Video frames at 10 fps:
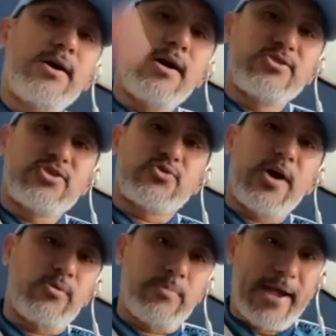
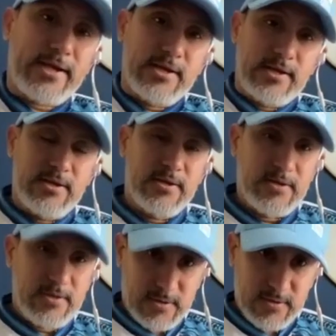straddle back,
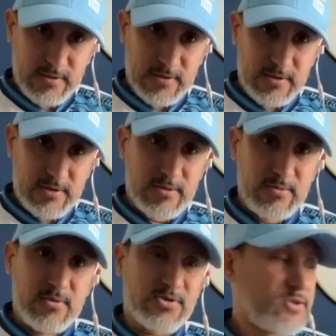
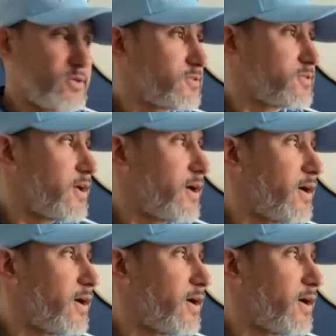which is